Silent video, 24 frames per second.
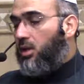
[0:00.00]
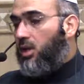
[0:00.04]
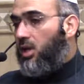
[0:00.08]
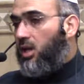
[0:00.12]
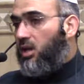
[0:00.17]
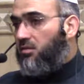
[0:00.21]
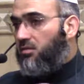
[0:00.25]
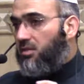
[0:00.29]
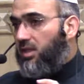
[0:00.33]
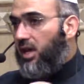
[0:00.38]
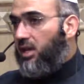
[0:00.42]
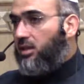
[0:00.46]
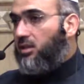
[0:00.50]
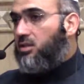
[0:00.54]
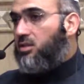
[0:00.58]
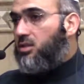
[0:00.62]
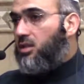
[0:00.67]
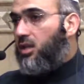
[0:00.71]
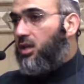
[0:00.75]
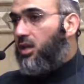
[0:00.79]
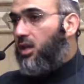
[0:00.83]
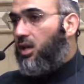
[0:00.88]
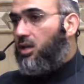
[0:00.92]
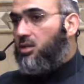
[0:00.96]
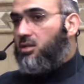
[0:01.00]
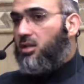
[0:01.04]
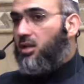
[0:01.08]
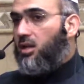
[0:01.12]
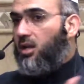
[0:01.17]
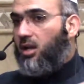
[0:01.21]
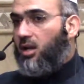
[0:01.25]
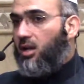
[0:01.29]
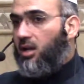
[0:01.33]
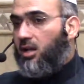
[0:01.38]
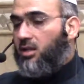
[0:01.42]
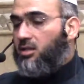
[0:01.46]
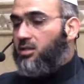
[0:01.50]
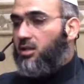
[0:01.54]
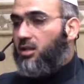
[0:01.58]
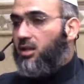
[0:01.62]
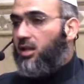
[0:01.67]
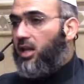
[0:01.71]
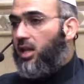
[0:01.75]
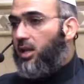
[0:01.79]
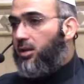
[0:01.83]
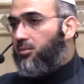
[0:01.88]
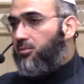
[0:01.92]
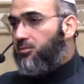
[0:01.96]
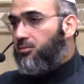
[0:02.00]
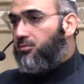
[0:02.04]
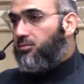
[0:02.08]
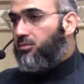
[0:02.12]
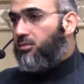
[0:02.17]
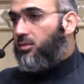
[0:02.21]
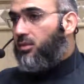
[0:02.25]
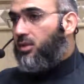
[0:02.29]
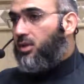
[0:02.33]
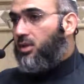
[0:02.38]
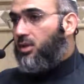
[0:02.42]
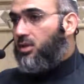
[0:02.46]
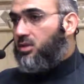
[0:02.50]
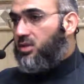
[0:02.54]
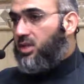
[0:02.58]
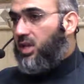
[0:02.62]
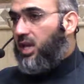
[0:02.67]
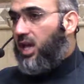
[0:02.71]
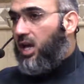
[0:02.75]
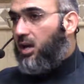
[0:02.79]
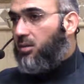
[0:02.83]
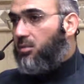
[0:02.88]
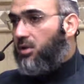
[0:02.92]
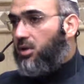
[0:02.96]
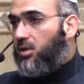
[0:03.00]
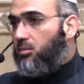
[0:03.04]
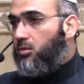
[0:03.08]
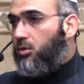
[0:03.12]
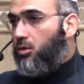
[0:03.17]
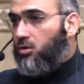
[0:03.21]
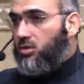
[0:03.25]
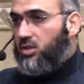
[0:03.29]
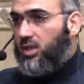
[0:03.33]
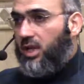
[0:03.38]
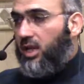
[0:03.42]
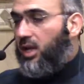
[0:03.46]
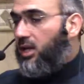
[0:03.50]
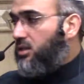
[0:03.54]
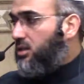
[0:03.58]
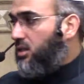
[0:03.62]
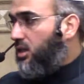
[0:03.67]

If that is the case, then I cannot claim zakat money because I can